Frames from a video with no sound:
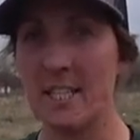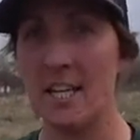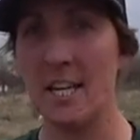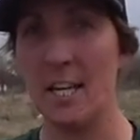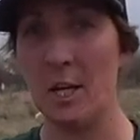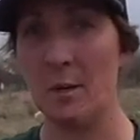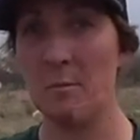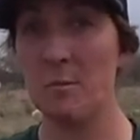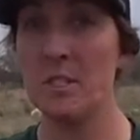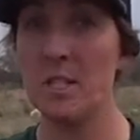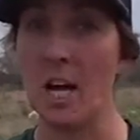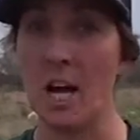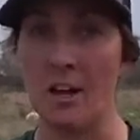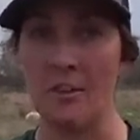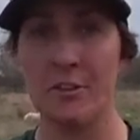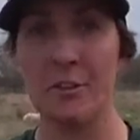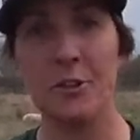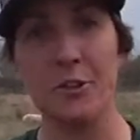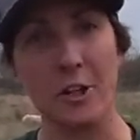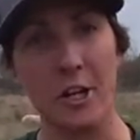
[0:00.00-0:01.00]
lambs
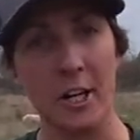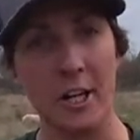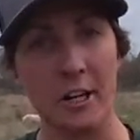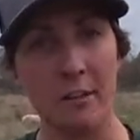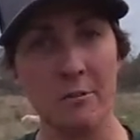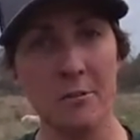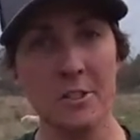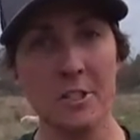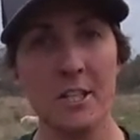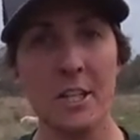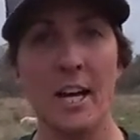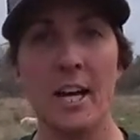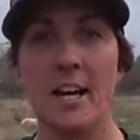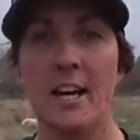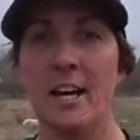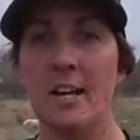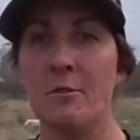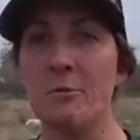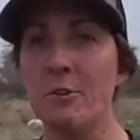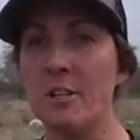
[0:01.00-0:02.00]
on the ground,
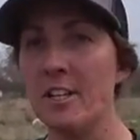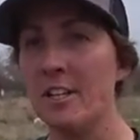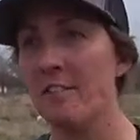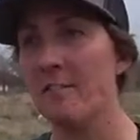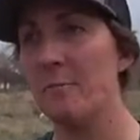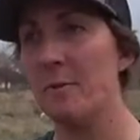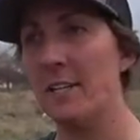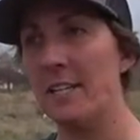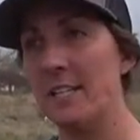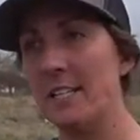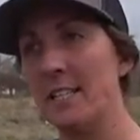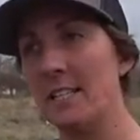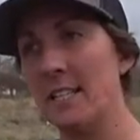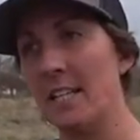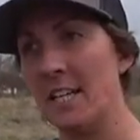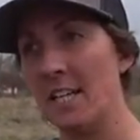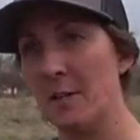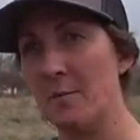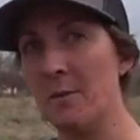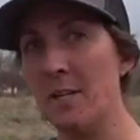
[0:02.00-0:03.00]
and we have been
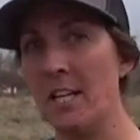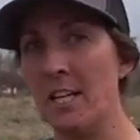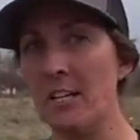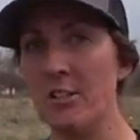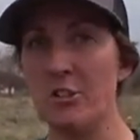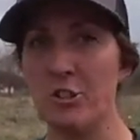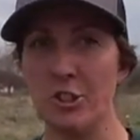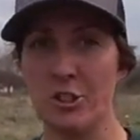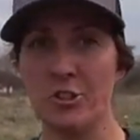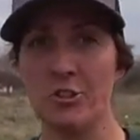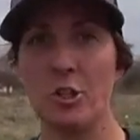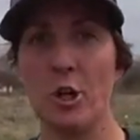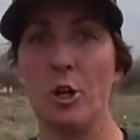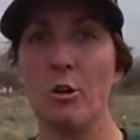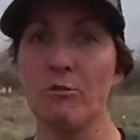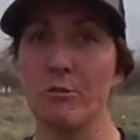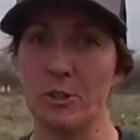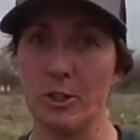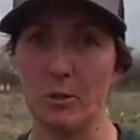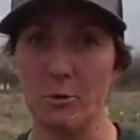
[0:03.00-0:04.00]
lambing just
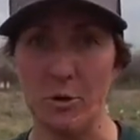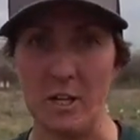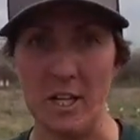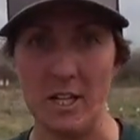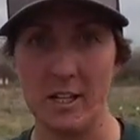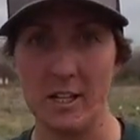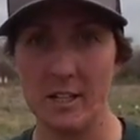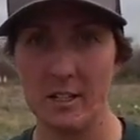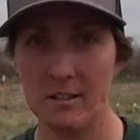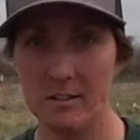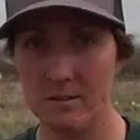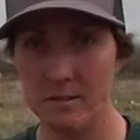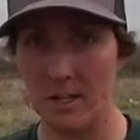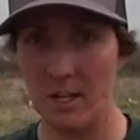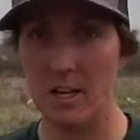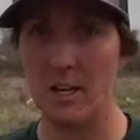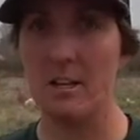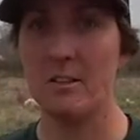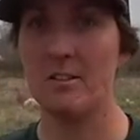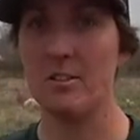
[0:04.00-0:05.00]
over a week.
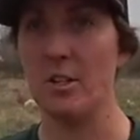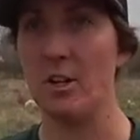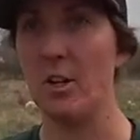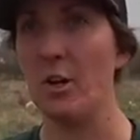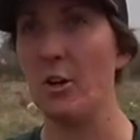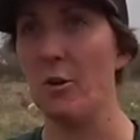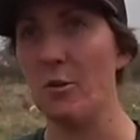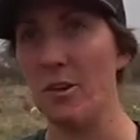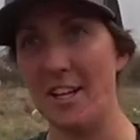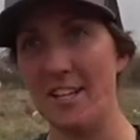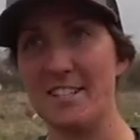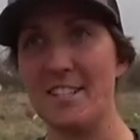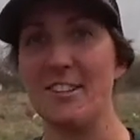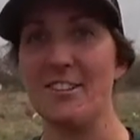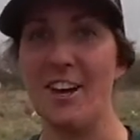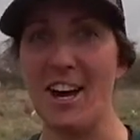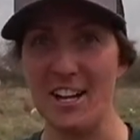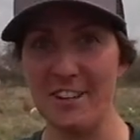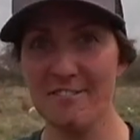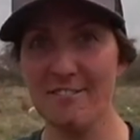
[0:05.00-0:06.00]
So that's a
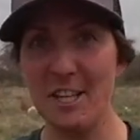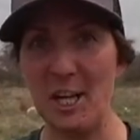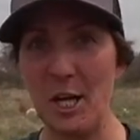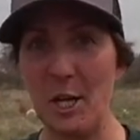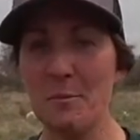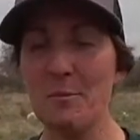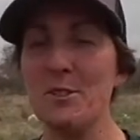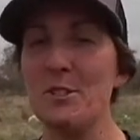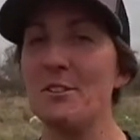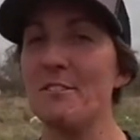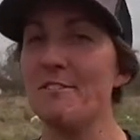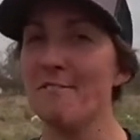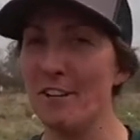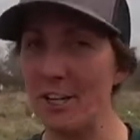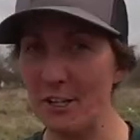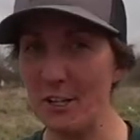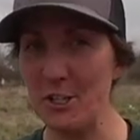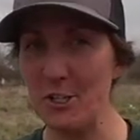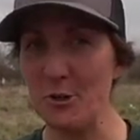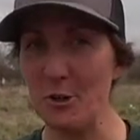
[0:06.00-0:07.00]
lot of lambs in a
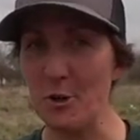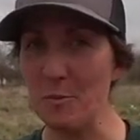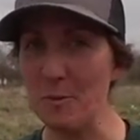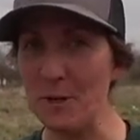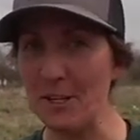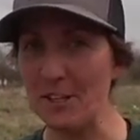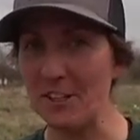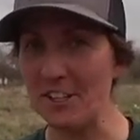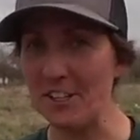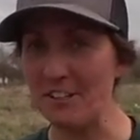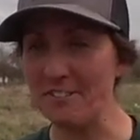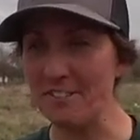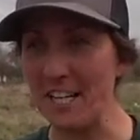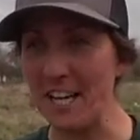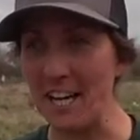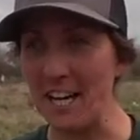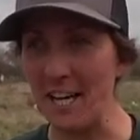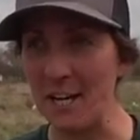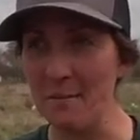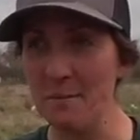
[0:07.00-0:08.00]
very short period of
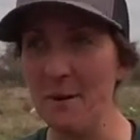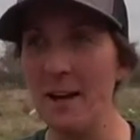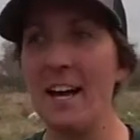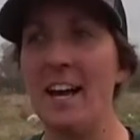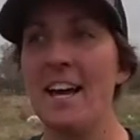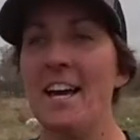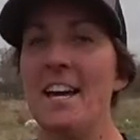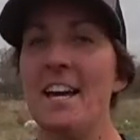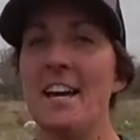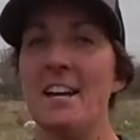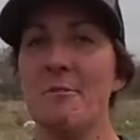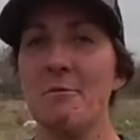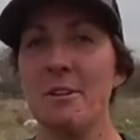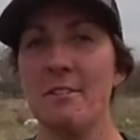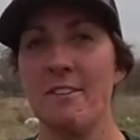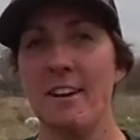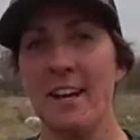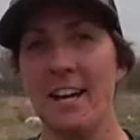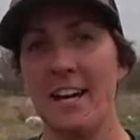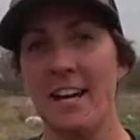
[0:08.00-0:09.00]
time, and
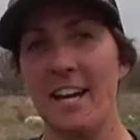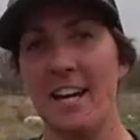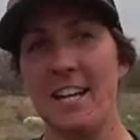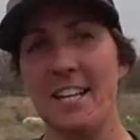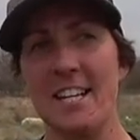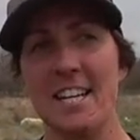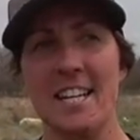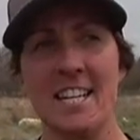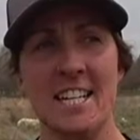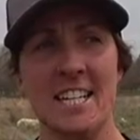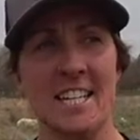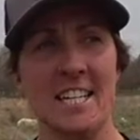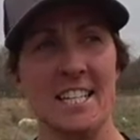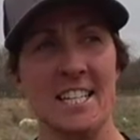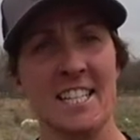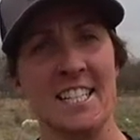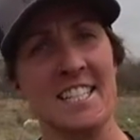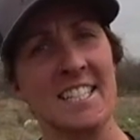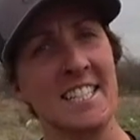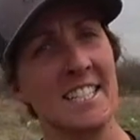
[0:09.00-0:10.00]
we've had an
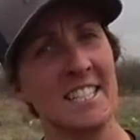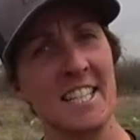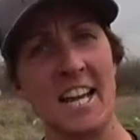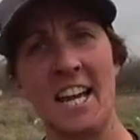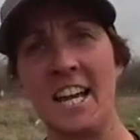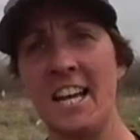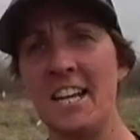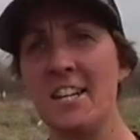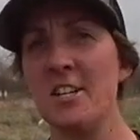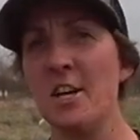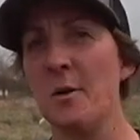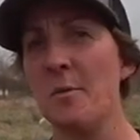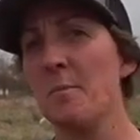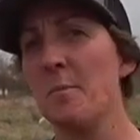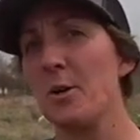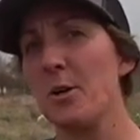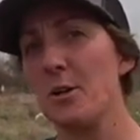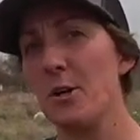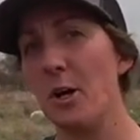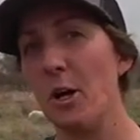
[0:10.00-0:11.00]
insane
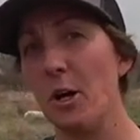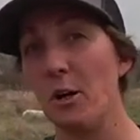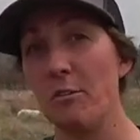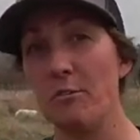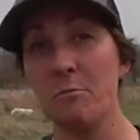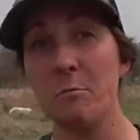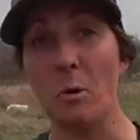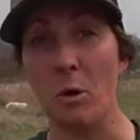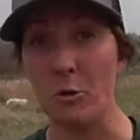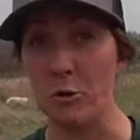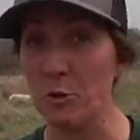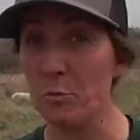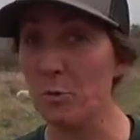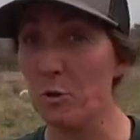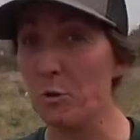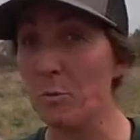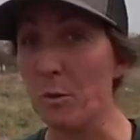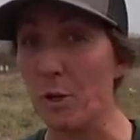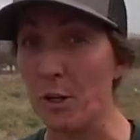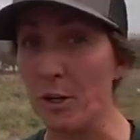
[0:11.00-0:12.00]
number of
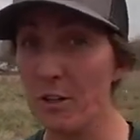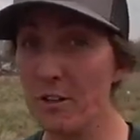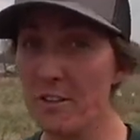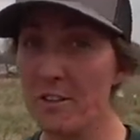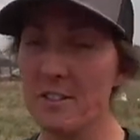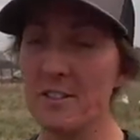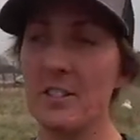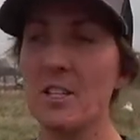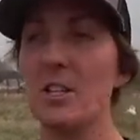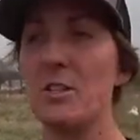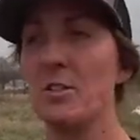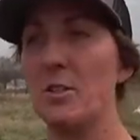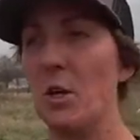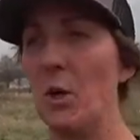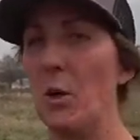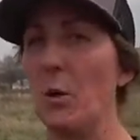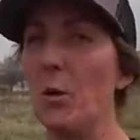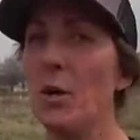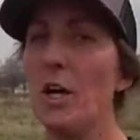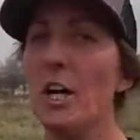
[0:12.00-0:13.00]
multiple births.
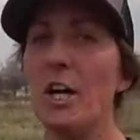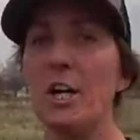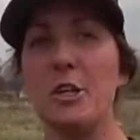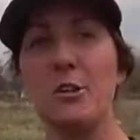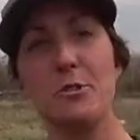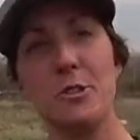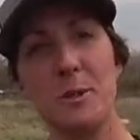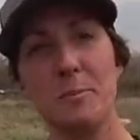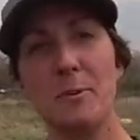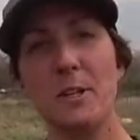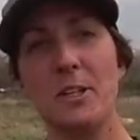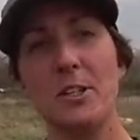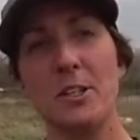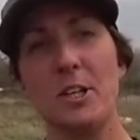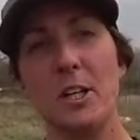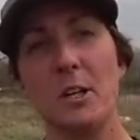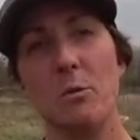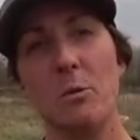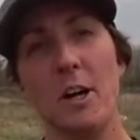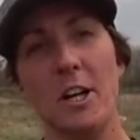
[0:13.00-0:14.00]
So you
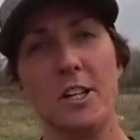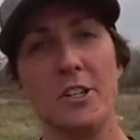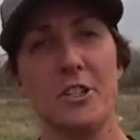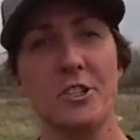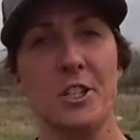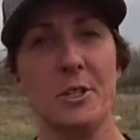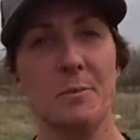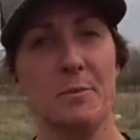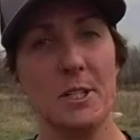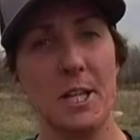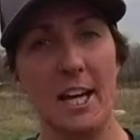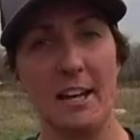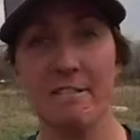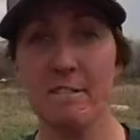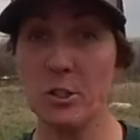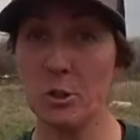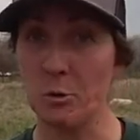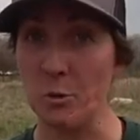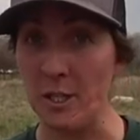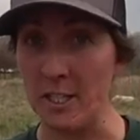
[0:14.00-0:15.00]
typically want your sheep to
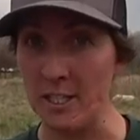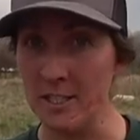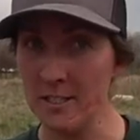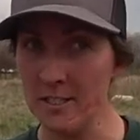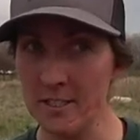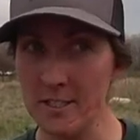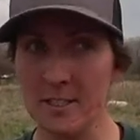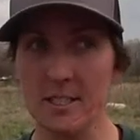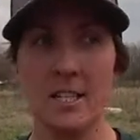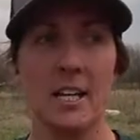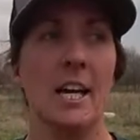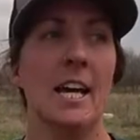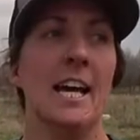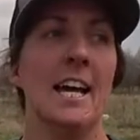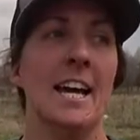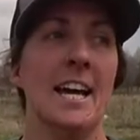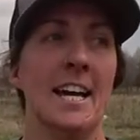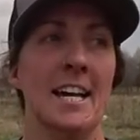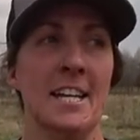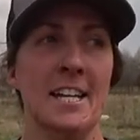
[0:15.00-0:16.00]
have twins,
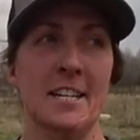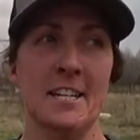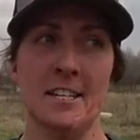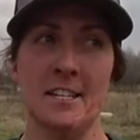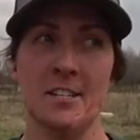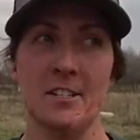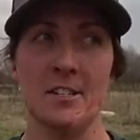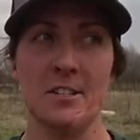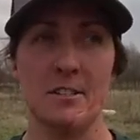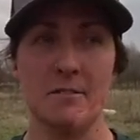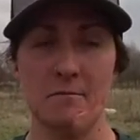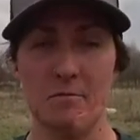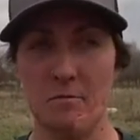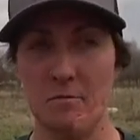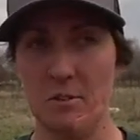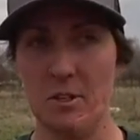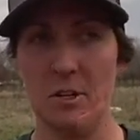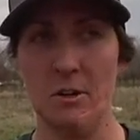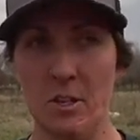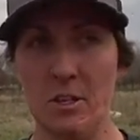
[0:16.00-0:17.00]
and
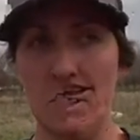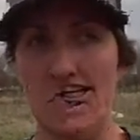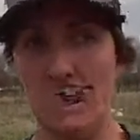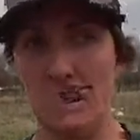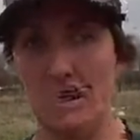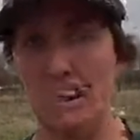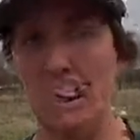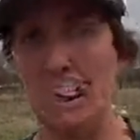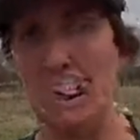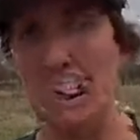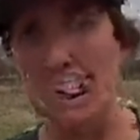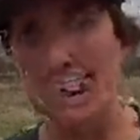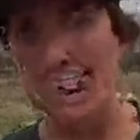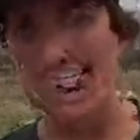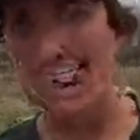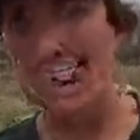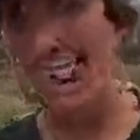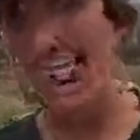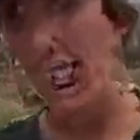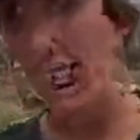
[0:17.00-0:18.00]
you know that's really good.
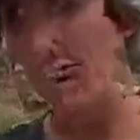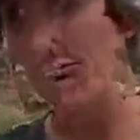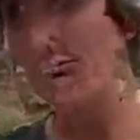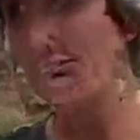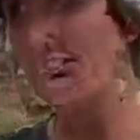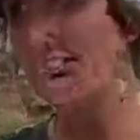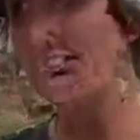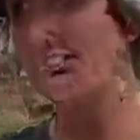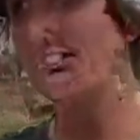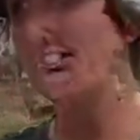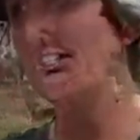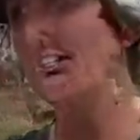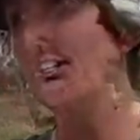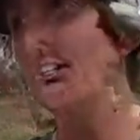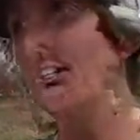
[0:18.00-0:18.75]
That helps